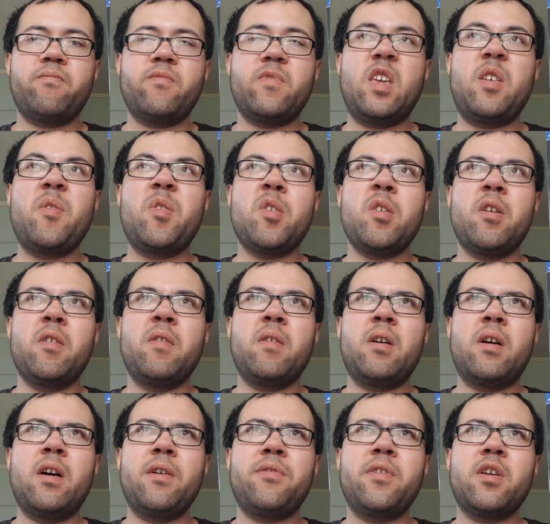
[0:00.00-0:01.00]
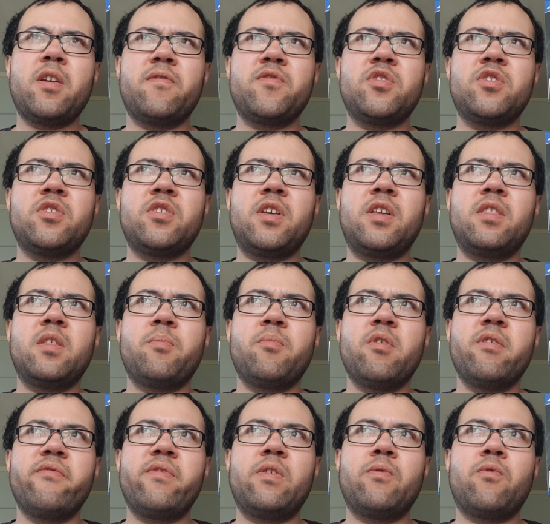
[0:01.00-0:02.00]
Even though I think I've seen the
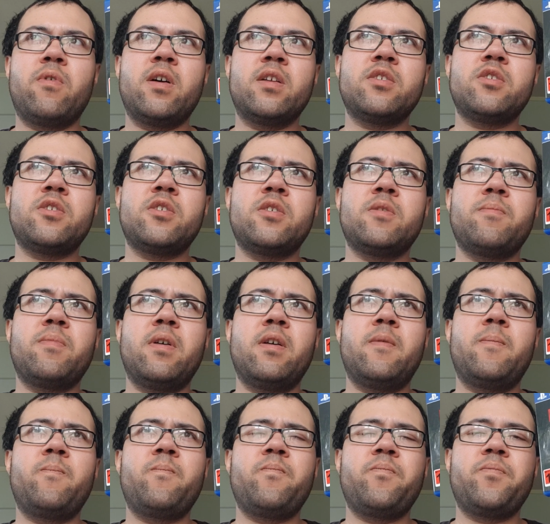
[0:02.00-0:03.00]
movie once, but